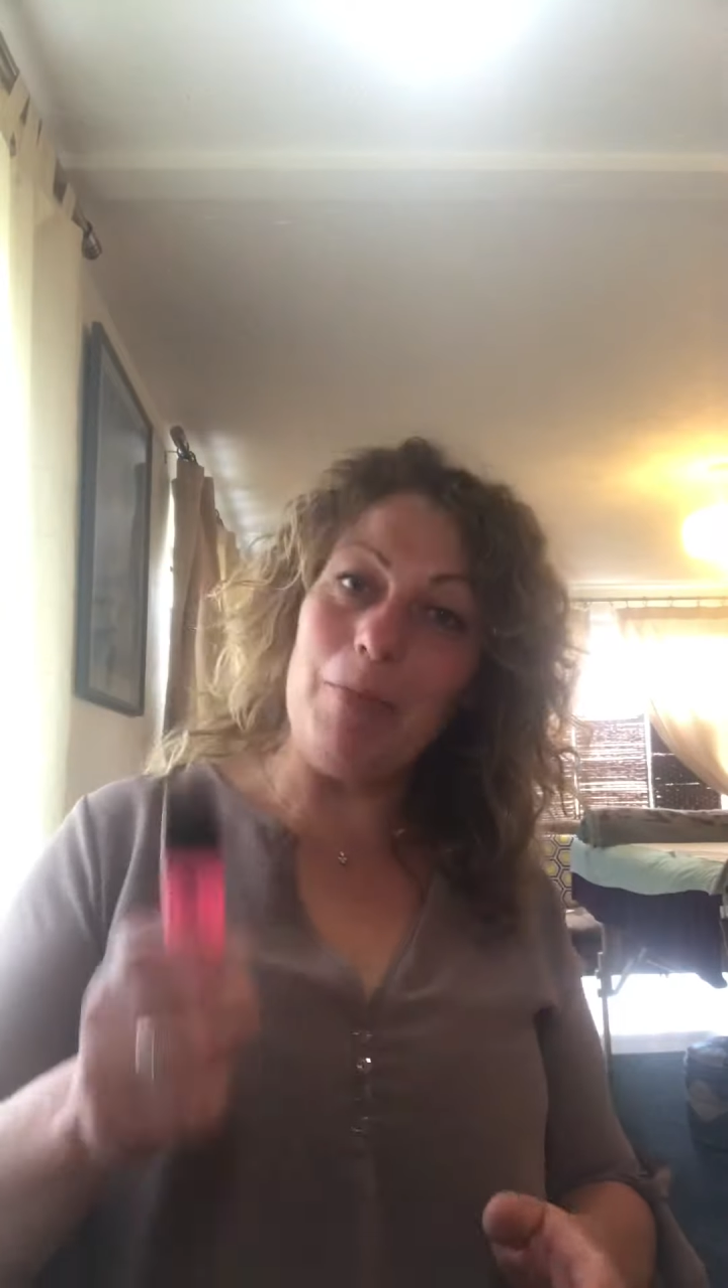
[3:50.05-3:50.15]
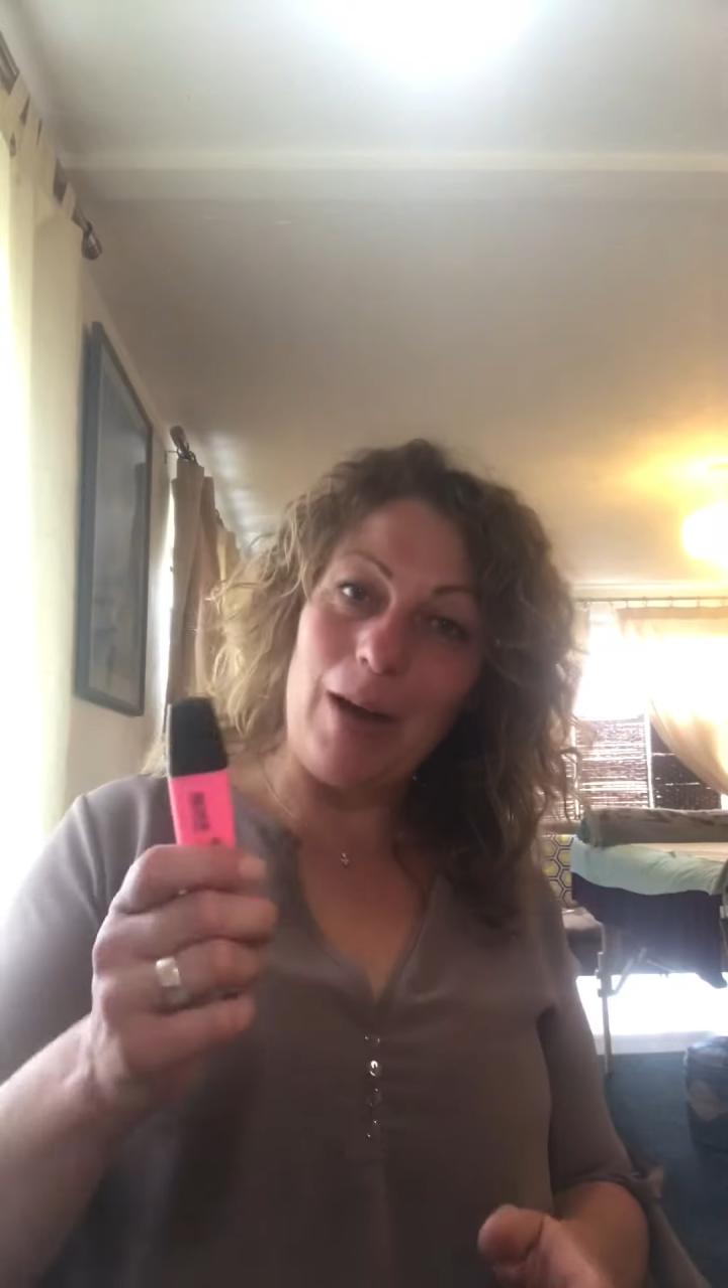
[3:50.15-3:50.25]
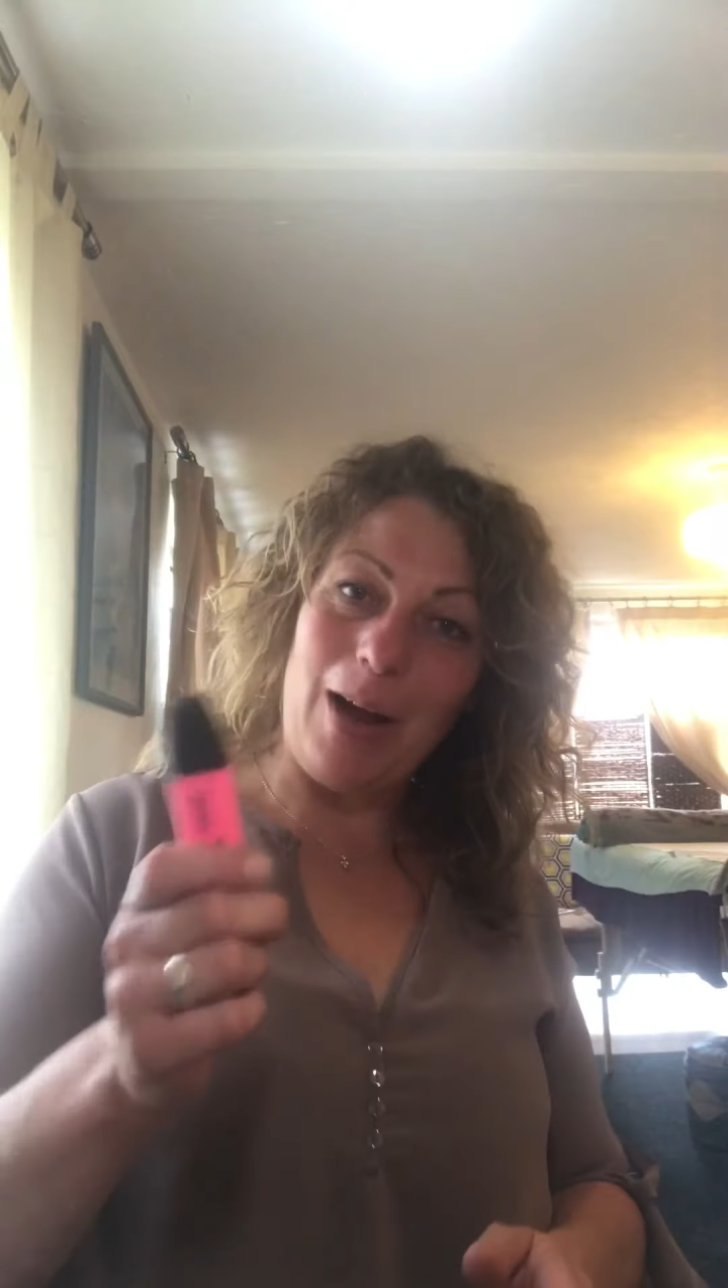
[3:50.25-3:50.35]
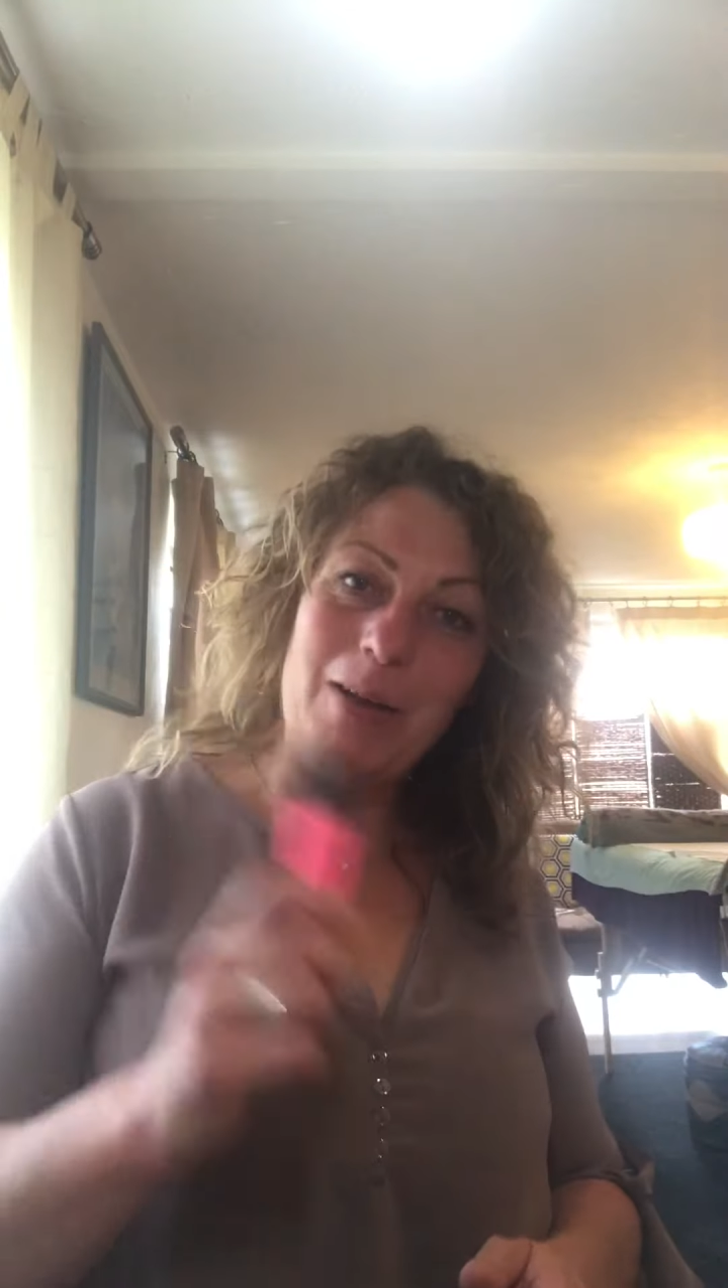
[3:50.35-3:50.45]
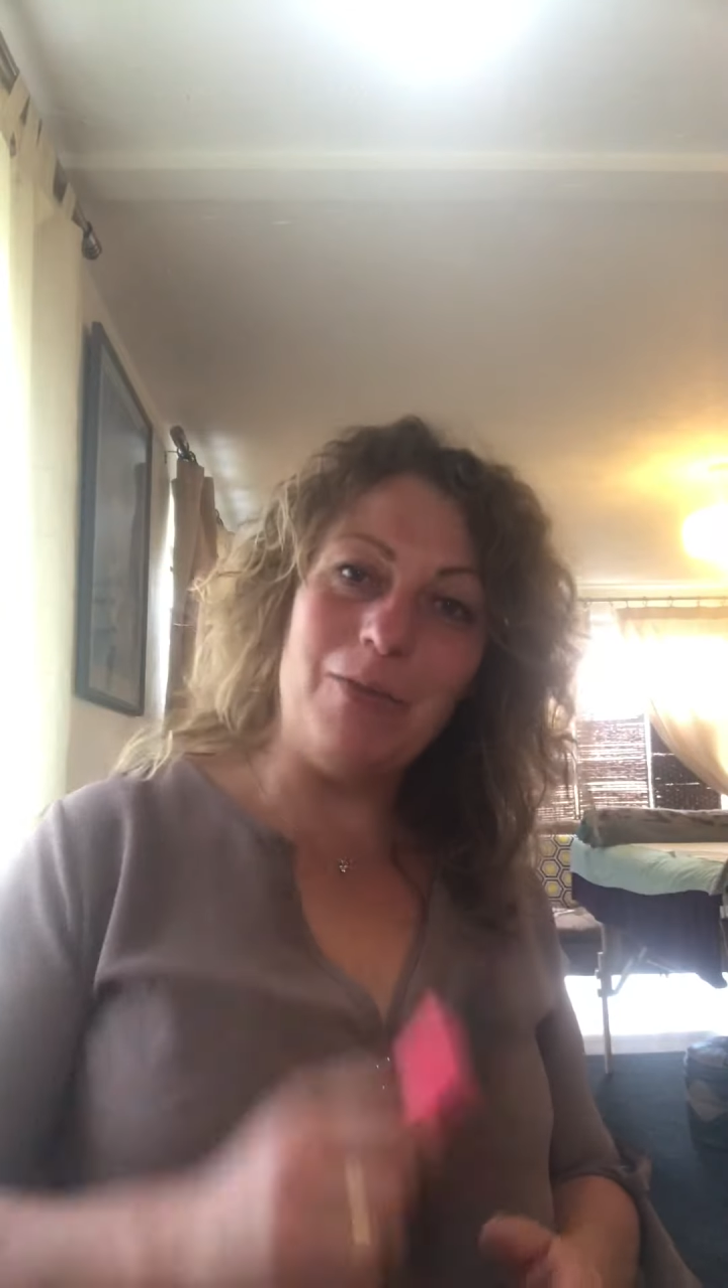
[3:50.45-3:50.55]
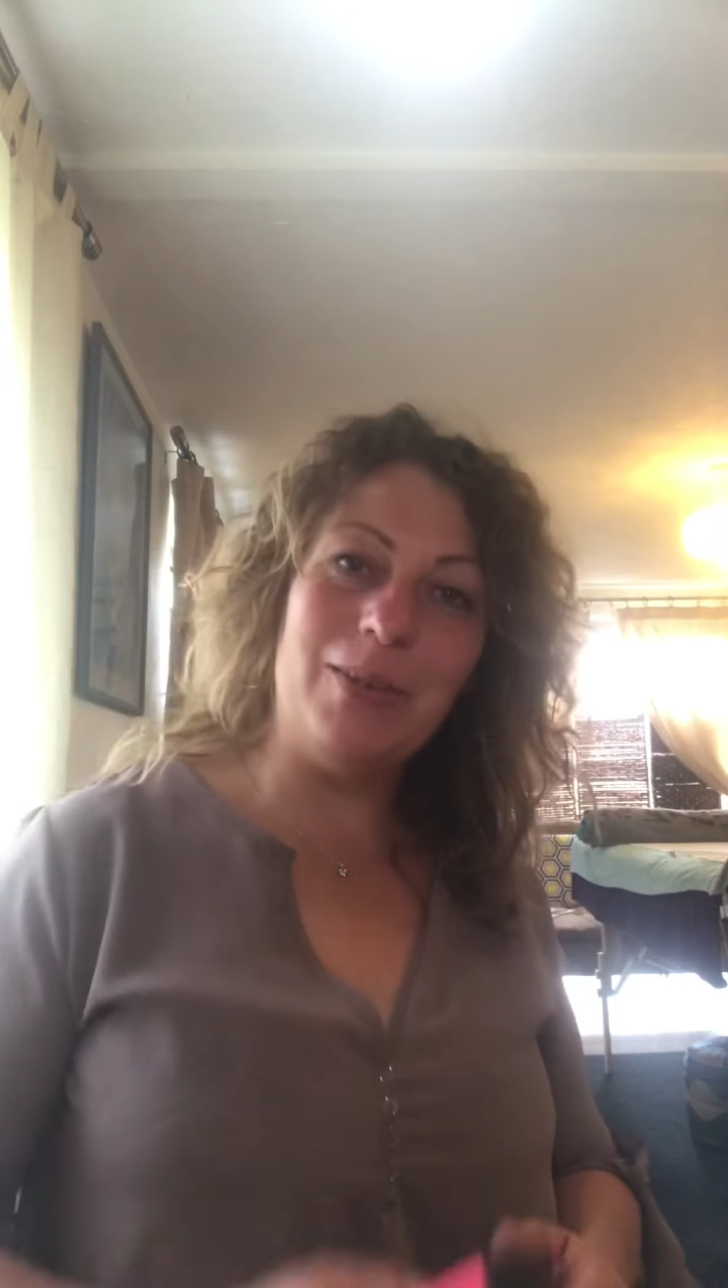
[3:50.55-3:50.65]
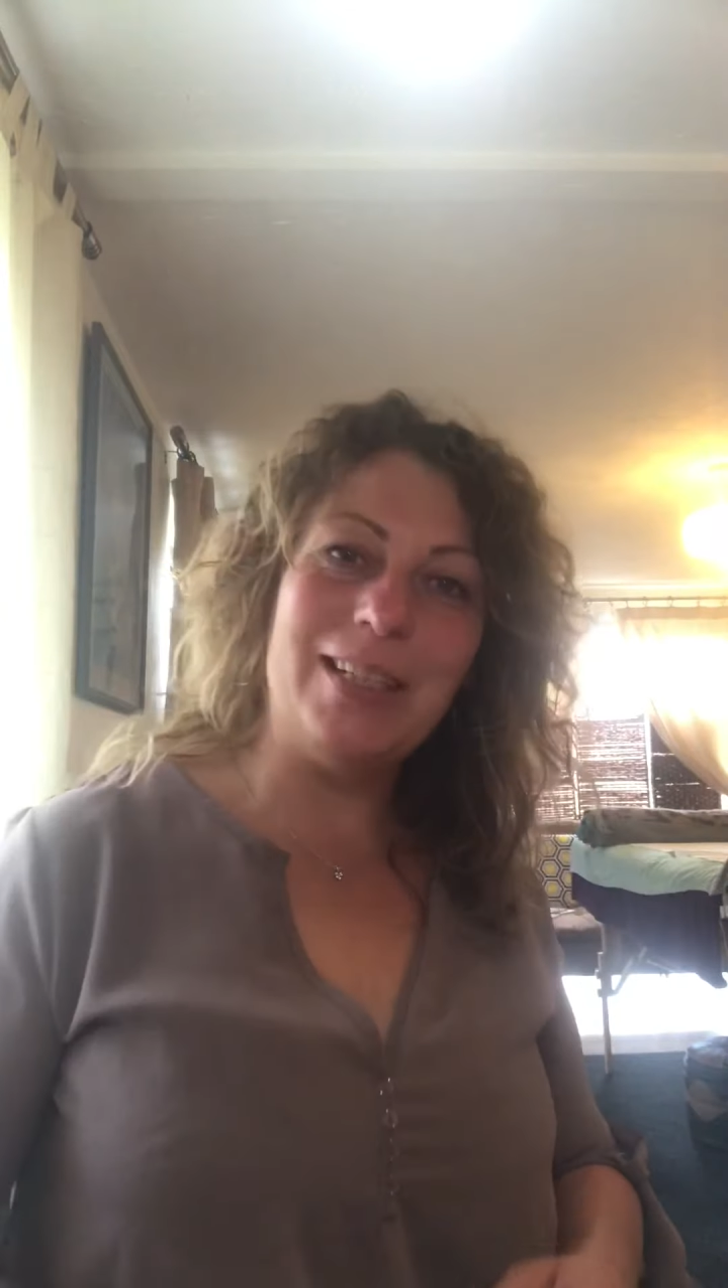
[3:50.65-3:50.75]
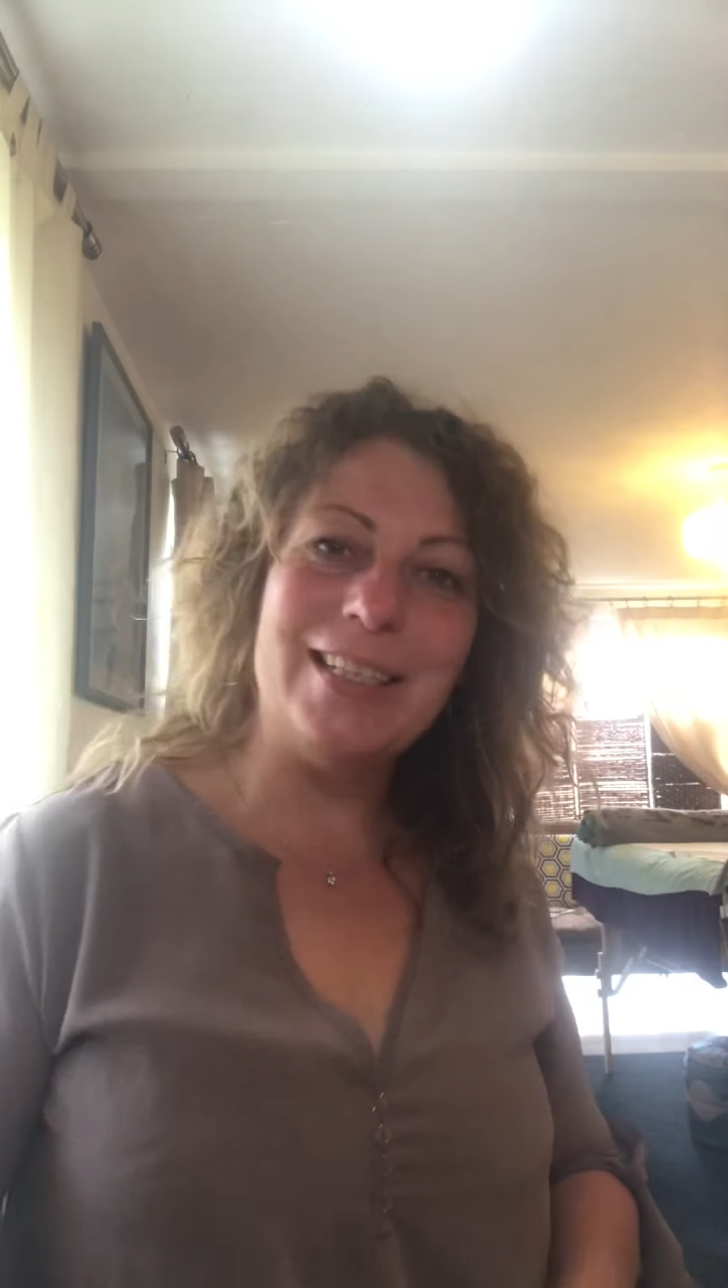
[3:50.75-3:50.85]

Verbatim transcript: but hopefully